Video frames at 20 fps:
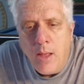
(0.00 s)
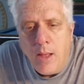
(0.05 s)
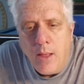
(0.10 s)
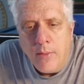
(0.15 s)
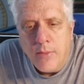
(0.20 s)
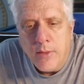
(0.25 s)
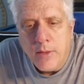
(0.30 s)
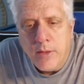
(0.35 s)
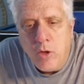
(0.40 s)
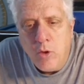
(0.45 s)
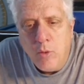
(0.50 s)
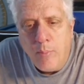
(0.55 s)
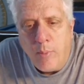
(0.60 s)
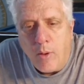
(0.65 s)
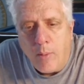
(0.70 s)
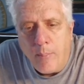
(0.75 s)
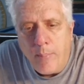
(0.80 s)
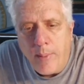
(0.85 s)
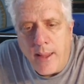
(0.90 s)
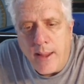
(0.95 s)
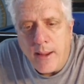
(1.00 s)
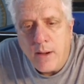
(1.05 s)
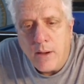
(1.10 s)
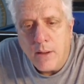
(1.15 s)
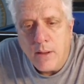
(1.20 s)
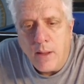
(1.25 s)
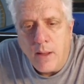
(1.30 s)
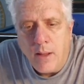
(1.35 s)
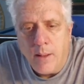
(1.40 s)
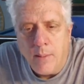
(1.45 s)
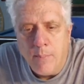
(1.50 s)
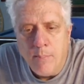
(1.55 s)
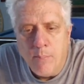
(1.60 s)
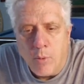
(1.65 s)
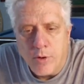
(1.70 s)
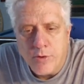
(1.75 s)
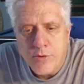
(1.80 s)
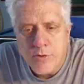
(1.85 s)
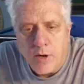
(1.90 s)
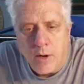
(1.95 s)
the cue ball back
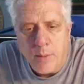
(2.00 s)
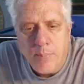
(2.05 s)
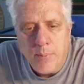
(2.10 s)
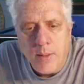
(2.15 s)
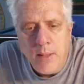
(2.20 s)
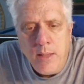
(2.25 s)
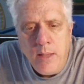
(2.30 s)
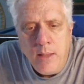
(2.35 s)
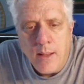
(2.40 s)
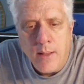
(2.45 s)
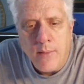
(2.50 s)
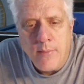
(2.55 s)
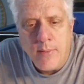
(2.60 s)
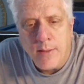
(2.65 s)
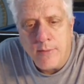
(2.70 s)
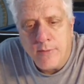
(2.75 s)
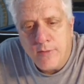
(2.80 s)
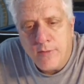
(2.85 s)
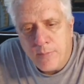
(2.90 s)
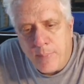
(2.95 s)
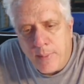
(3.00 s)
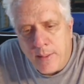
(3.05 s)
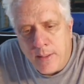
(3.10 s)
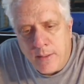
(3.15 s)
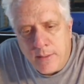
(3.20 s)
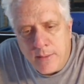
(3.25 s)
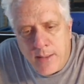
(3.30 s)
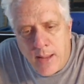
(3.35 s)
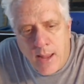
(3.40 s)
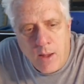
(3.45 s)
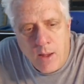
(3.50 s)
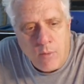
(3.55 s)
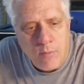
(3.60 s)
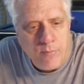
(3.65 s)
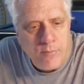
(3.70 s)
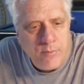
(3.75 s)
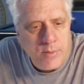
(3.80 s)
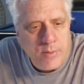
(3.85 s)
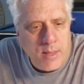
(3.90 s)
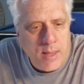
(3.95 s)
more sharply and then spin down
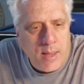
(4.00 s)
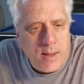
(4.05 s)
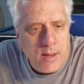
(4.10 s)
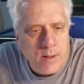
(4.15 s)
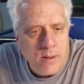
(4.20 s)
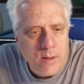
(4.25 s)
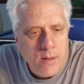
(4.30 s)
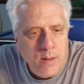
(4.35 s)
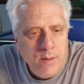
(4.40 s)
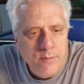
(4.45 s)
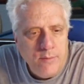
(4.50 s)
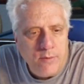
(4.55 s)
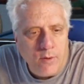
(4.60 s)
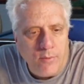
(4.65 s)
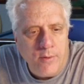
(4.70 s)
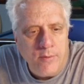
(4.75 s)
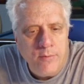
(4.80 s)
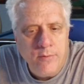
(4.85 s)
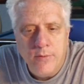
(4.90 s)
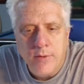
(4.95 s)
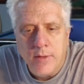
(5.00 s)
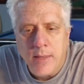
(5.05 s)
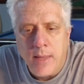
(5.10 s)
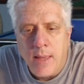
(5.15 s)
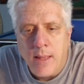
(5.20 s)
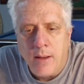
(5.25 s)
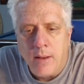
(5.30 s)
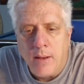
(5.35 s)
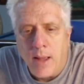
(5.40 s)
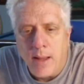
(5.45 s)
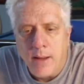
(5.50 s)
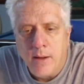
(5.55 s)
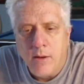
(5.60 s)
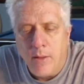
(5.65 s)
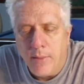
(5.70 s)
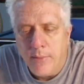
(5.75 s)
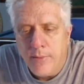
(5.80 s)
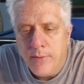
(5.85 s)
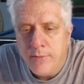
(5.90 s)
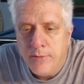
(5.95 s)
for the 8. So this is, again, I call
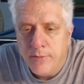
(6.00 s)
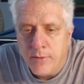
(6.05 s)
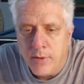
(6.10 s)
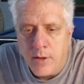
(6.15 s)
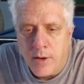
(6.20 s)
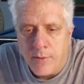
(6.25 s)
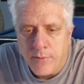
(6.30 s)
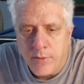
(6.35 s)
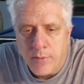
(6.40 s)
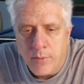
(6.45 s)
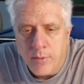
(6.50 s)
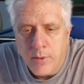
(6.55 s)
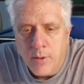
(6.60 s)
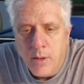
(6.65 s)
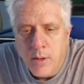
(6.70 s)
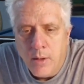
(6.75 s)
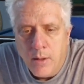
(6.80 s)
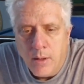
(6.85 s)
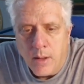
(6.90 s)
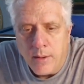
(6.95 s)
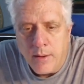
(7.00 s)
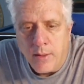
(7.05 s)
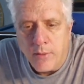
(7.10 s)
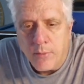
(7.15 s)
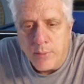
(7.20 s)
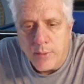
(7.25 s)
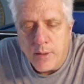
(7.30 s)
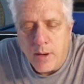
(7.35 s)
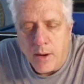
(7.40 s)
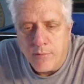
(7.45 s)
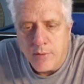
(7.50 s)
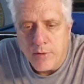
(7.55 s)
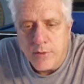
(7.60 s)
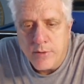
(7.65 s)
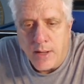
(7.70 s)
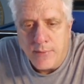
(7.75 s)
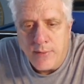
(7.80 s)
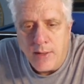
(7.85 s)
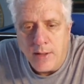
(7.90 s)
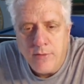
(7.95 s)
it, this is another recovery
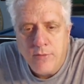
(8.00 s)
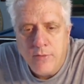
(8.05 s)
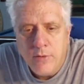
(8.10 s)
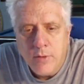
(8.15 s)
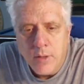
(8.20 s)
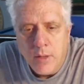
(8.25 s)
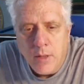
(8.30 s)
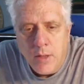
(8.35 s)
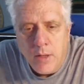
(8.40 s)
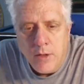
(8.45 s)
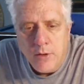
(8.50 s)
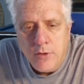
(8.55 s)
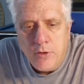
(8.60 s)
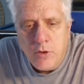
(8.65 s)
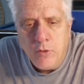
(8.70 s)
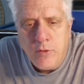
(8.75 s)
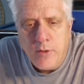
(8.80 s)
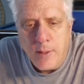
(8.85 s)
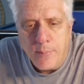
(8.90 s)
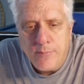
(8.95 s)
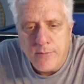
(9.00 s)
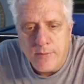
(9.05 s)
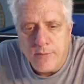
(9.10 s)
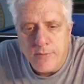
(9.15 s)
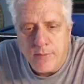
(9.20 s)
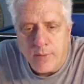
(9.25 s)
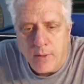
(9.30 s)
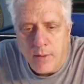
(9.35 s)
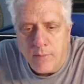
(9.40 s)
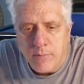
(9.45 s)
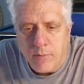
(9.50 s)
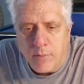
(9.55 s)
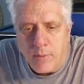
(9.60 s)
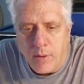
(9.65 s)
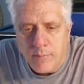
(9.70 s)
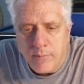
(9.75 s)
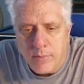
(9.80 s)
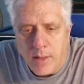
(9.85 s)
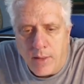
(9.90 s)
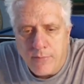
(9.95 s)
shot. That's 2 tips
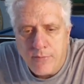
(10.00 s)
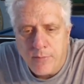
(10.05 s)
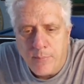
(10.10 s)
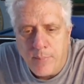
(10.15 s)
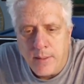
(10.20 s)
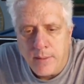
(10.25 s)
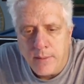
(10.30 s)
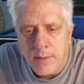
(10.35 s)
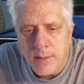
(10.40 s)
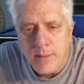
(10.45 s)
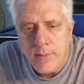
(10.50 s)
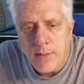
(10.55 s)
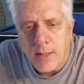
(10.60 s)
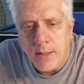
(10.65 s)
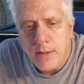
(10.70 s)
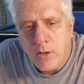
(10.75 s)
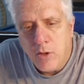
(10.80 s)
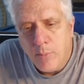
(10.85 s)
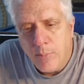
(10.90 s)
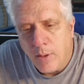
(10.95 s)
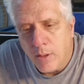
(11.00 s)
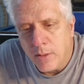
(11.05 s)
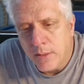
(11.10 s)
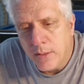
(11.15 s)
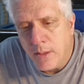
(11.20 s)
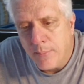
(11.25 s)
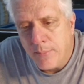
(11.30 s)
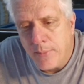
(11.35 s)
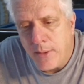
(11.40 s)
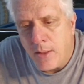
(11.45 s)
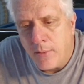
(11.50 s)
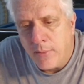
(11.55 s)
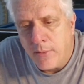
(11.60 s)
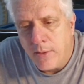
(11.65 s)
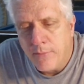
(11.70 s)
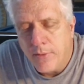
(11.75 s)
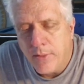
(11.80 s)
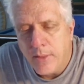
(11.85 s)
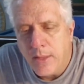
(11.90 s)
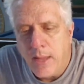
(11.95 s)
of left spin to get that cue ball to come down there
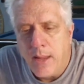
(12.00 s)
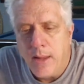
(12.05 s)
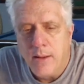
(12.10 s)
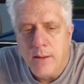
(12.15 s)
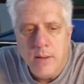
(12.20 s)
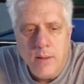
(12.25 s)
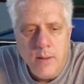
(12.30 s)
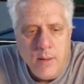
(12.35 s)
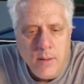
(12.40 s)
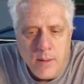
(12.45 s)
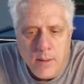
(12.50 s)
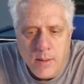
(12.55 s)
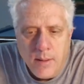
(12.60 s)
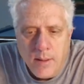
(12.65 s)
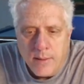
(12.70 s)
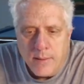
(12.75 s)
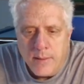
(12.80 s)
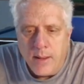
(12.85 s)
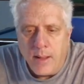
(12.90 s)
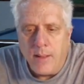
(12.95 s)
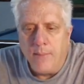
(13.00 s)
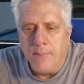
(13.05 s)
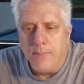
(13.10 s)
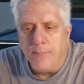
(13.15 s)
for the 8. Now,